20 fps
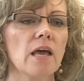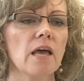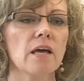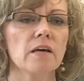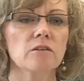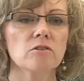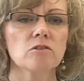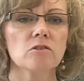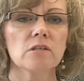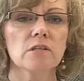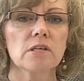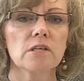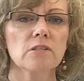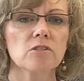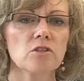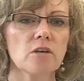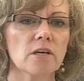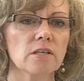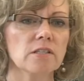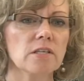actually
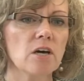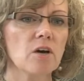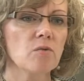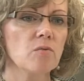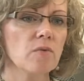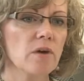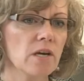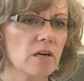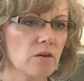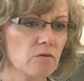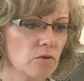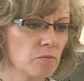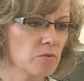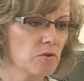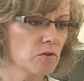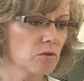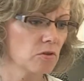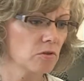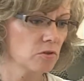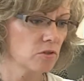checked out Waiting
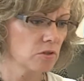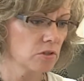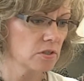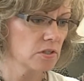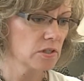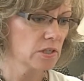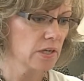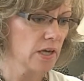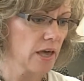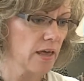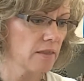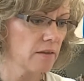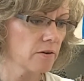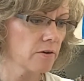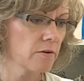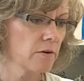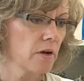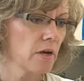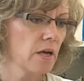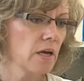Room Solutions
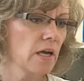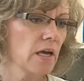together,